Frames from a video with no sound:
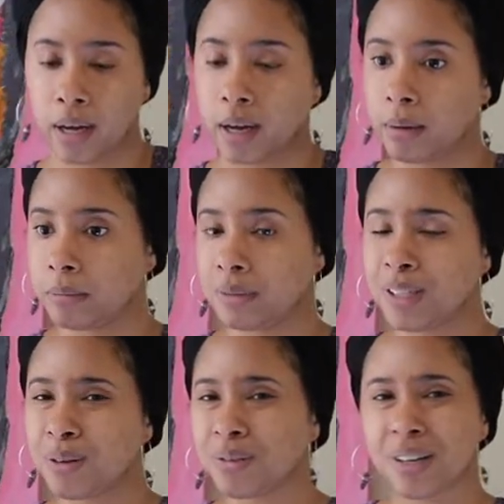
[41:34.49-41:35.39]
Um,
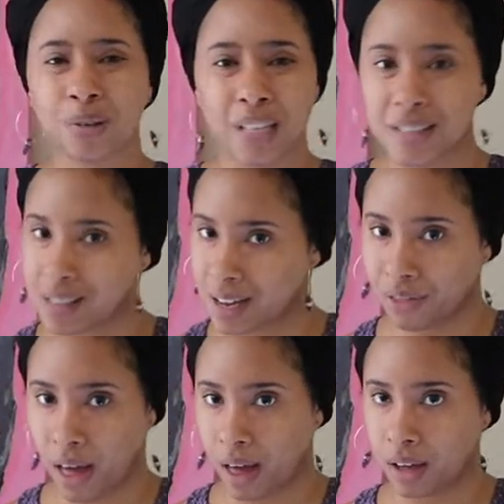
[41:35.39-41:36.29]
you know, little things
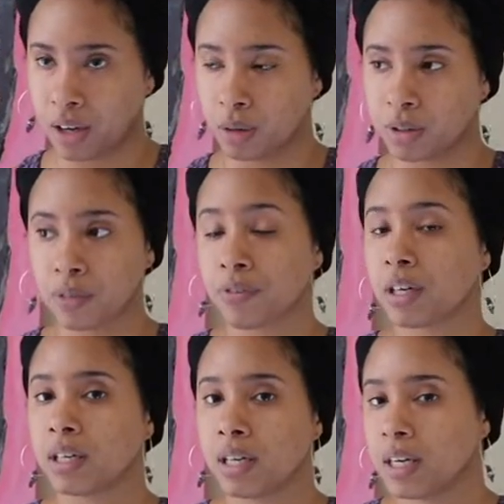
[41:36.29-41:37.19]
like that, you know,
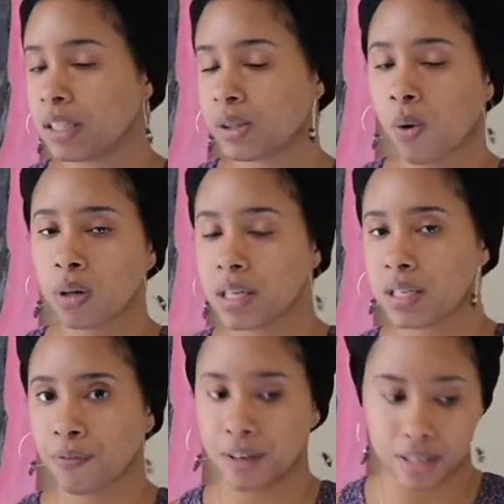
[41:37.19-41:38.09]
different, totally
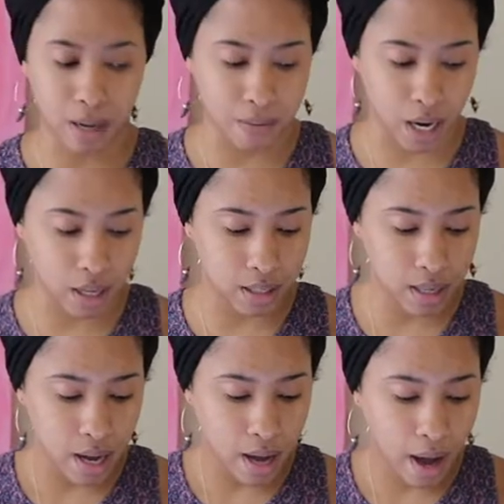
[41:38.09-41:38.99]
different subjects.